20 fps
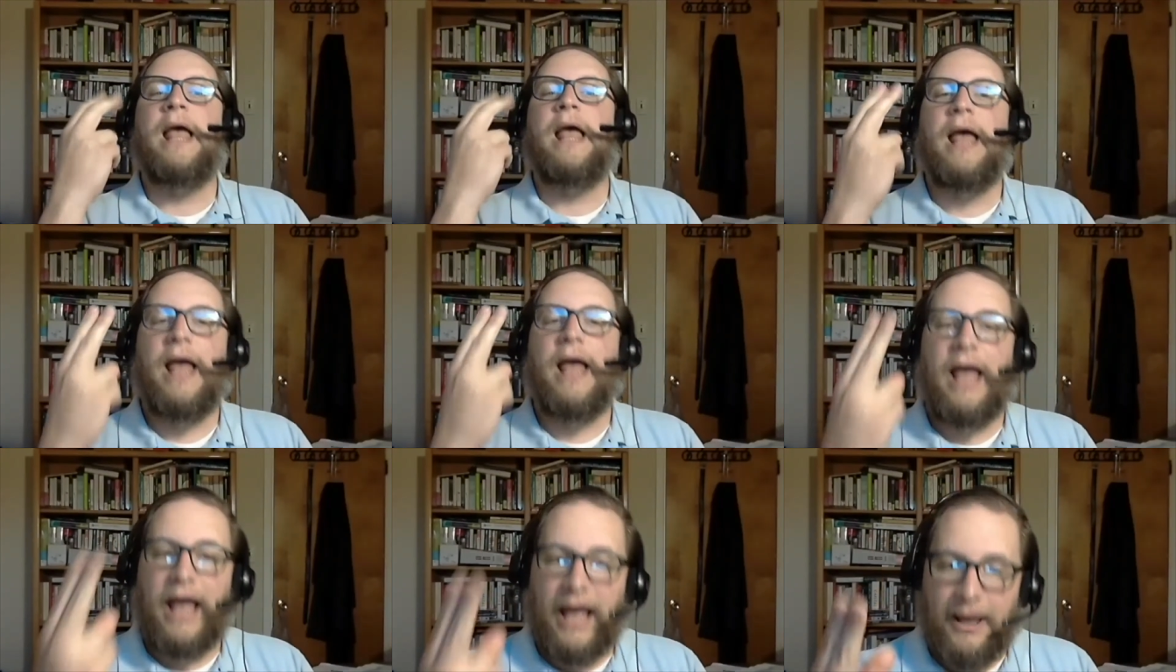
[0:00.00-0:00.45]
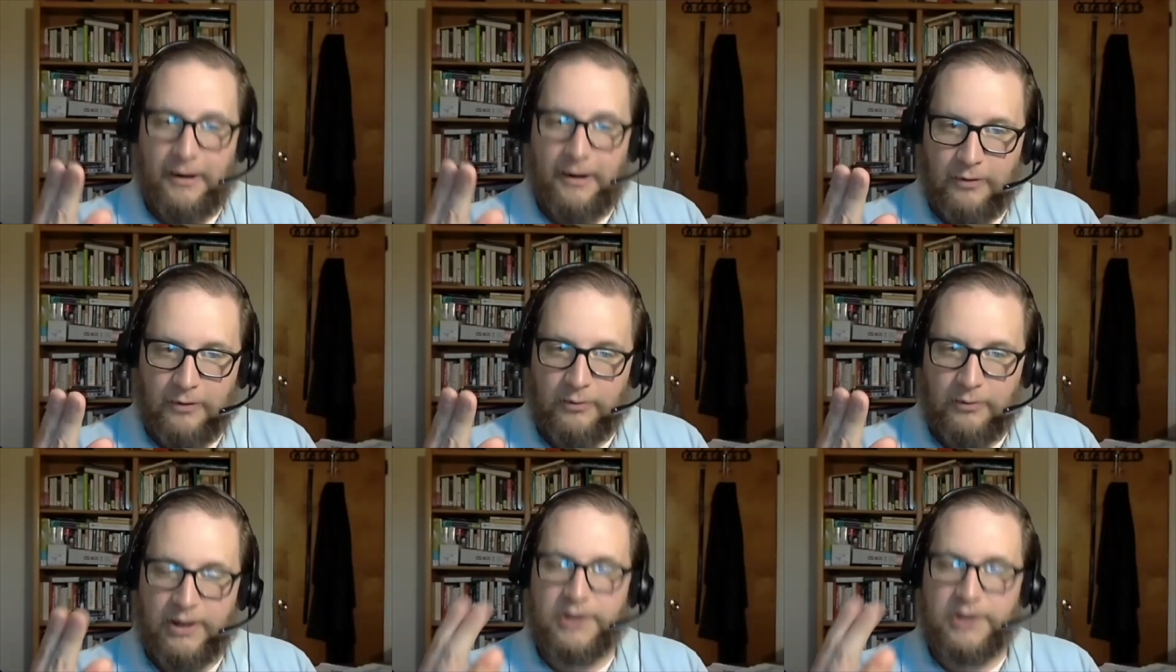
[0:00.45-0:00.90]
a
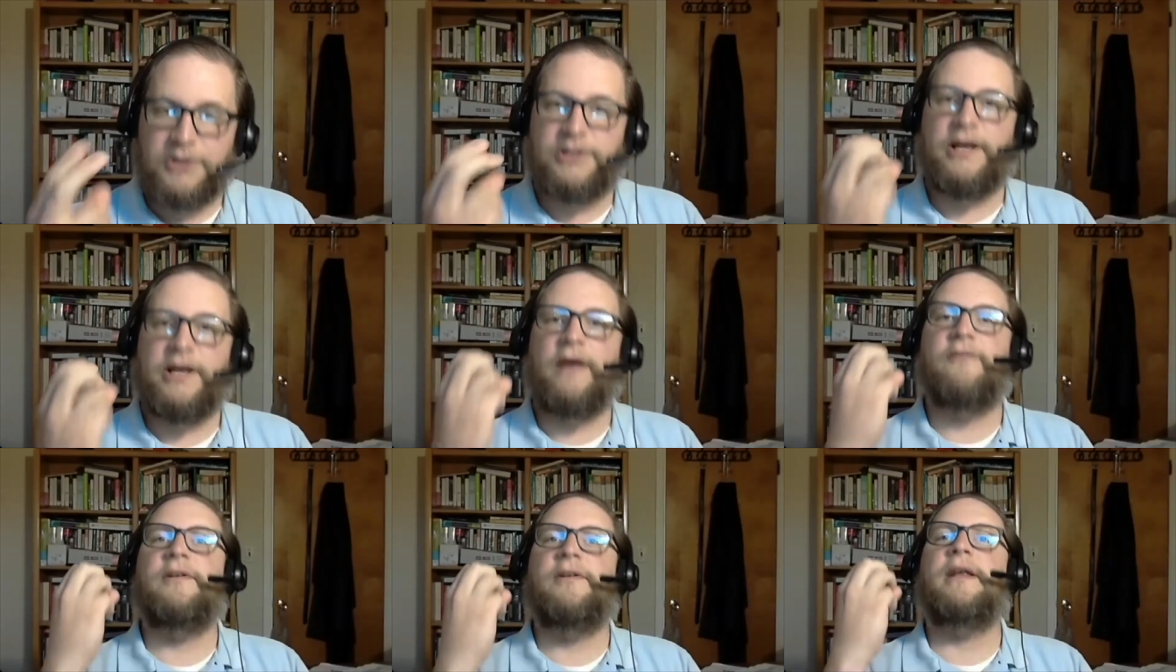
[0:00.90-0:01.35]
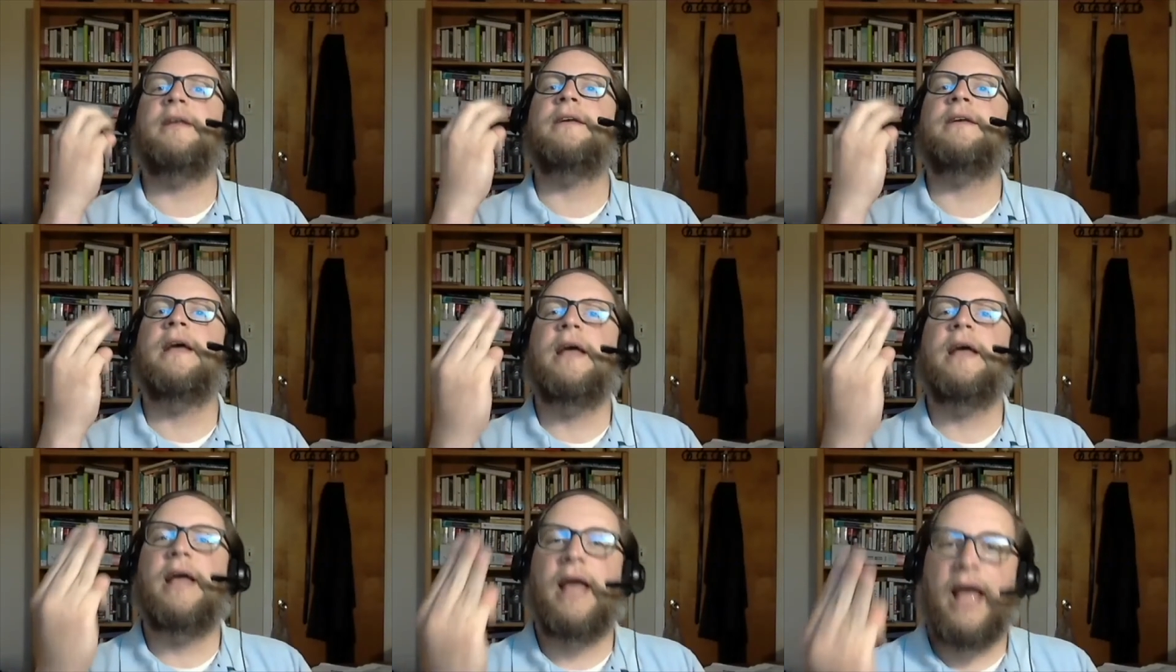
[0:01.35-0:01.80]
religious covenant,
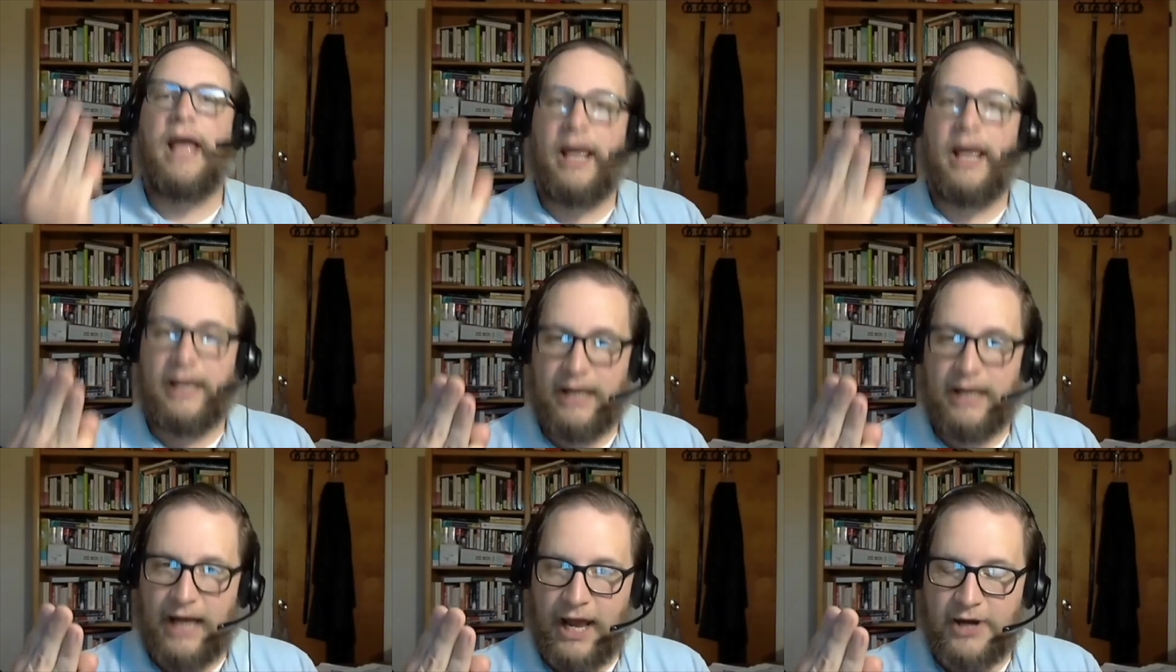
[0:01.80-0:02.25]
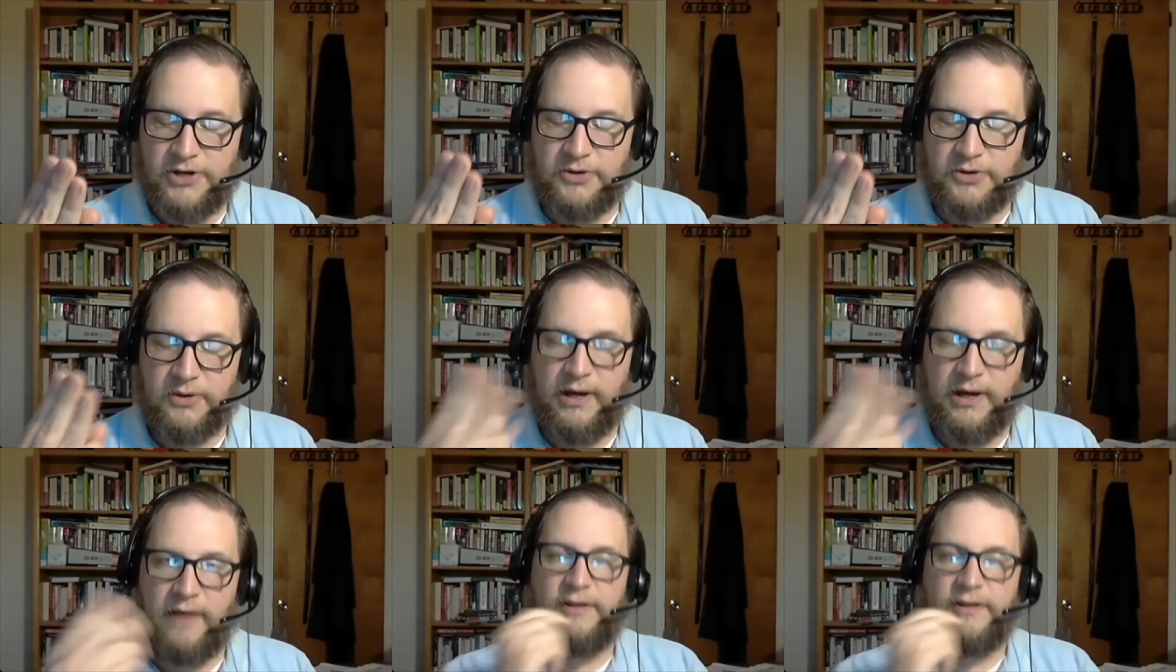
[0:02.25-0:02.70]
and a national
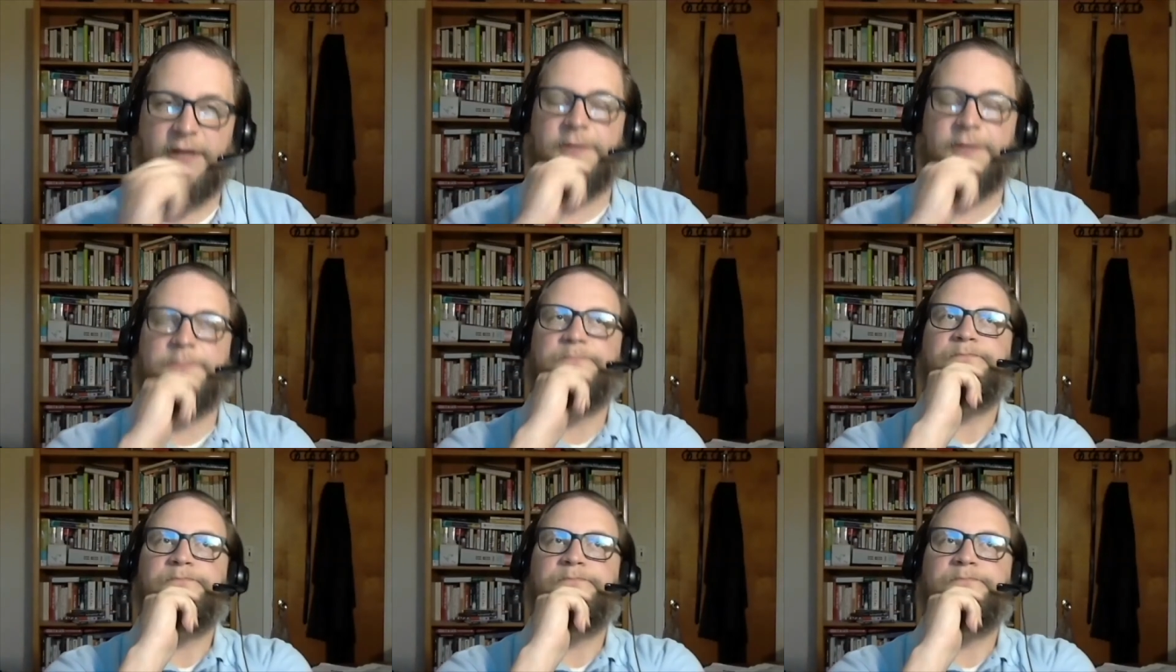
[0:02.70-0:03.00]
covenant.